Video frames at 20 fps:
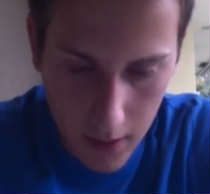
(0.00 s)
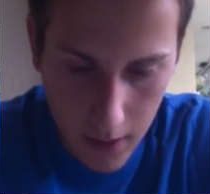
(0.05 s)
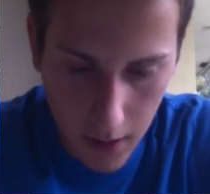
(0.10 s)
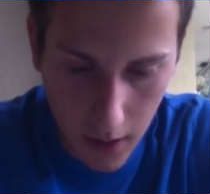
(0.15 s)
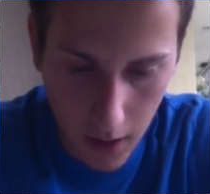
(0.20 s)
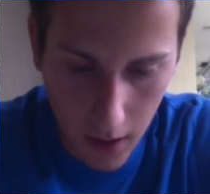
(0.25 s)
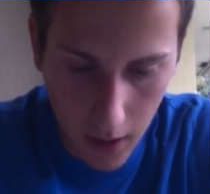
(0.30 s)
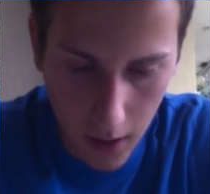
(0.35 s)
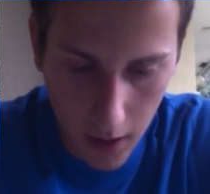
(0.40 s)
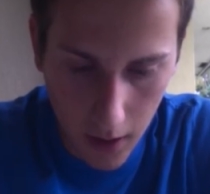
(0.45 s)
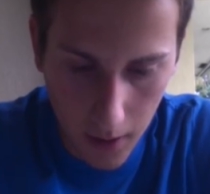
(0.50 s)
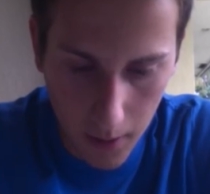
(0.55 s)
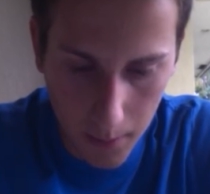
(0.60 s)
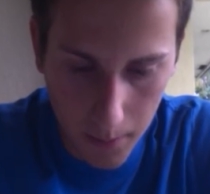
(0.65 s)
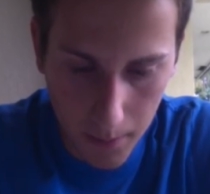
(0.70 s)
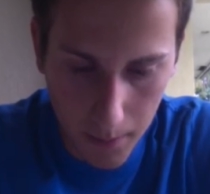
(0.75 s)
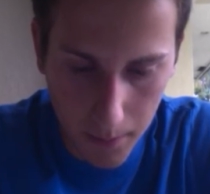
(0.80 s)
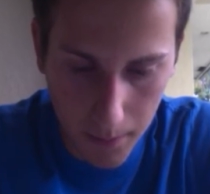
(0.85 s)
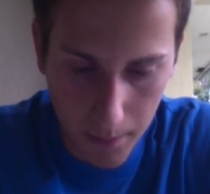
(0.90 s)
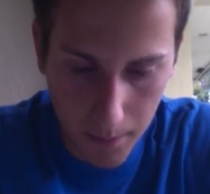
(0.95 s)

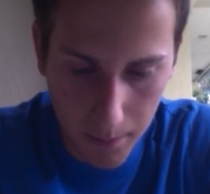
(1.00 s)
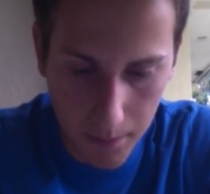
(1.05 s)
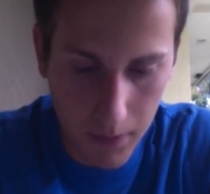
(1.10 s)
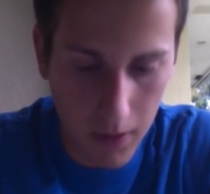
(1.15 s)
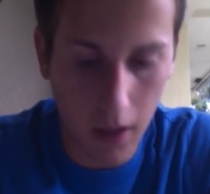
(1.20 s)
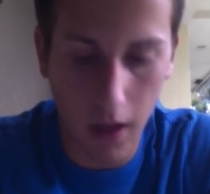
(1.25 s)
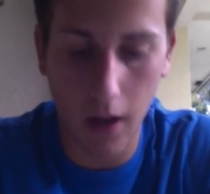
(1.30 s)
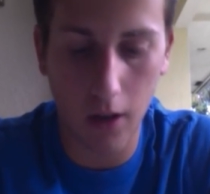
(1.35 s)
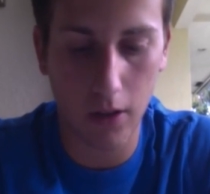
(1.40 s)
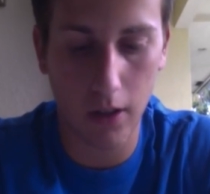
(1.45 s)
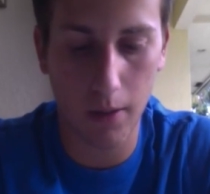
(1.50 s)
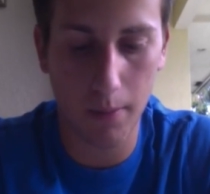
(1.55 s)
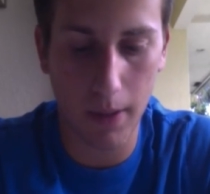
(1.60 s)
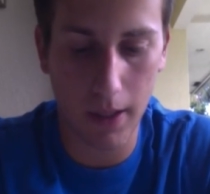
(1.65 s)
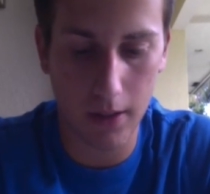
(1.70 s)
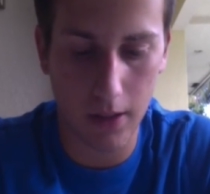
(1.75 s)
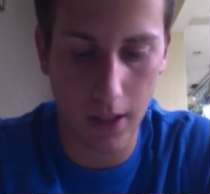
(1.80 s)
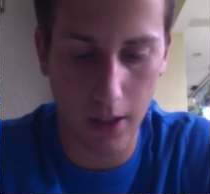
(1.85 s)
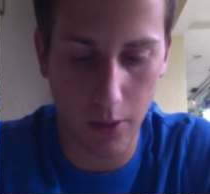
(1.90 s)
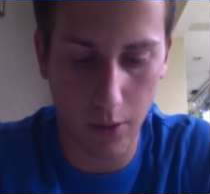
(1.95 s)
I'll get
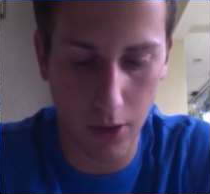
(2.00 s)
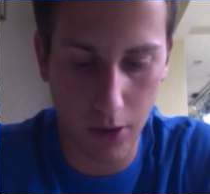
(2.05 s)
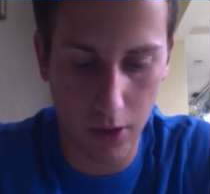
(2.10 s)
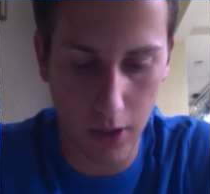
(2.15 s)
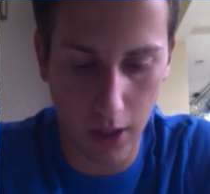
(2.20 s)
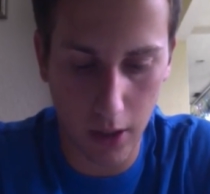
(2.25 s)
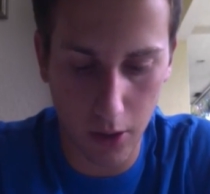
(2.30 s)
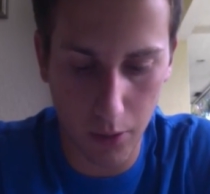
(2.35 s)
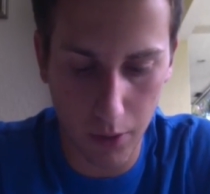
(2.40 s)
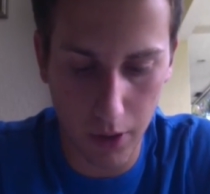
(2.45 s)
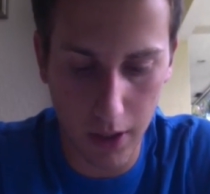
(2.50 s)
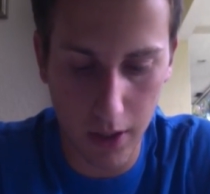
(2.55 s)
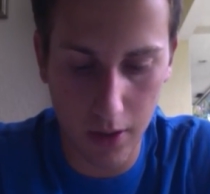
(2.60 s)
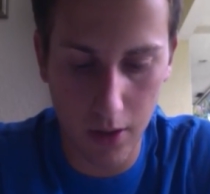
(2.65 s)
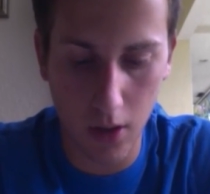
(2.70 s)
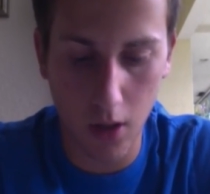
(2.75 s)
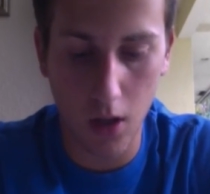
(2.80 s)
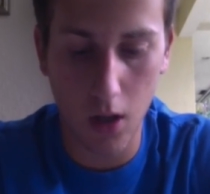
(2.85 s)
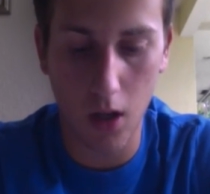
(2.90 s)
back to that question, I don't know what it is.